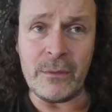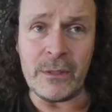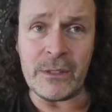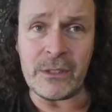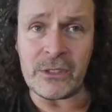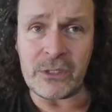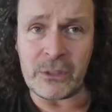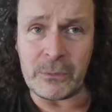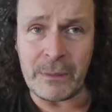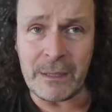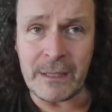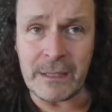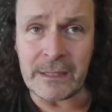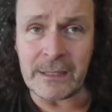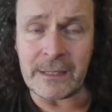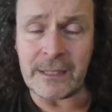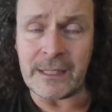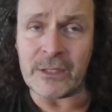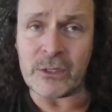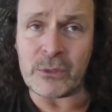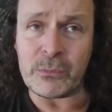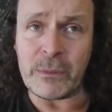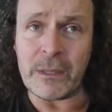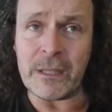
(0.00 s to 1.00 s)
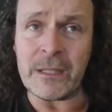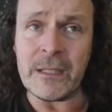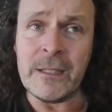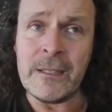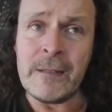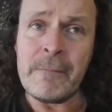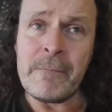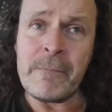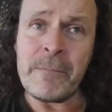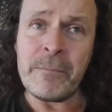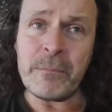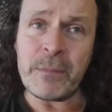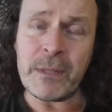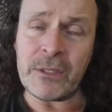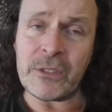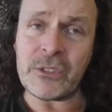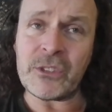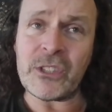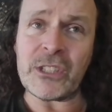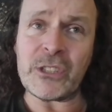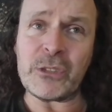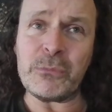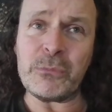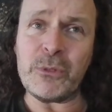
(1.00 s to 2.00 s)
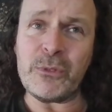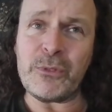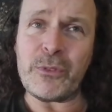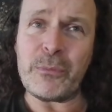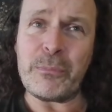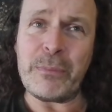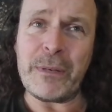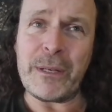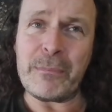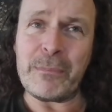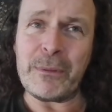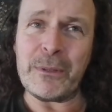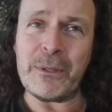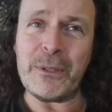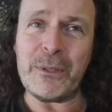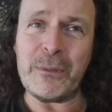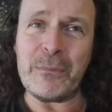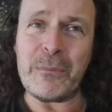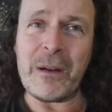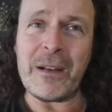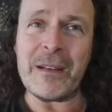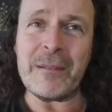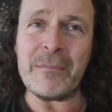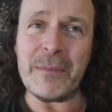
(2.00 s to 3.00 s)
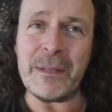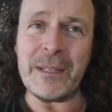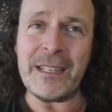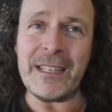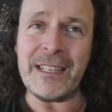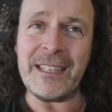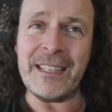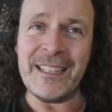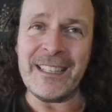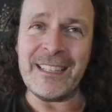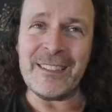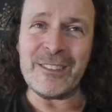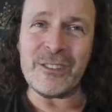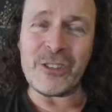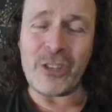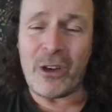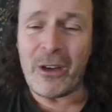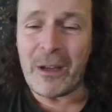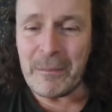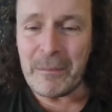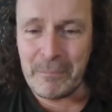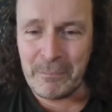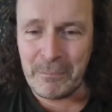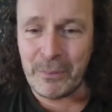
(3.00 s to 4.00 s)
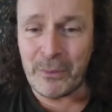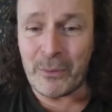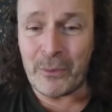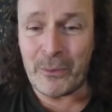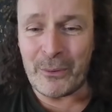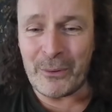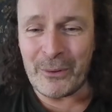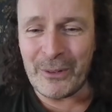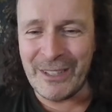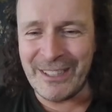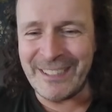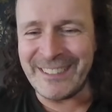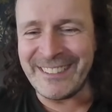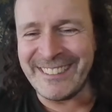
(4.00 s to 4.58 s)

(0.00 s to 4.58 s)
disabilities, but accessible for people who might be time poor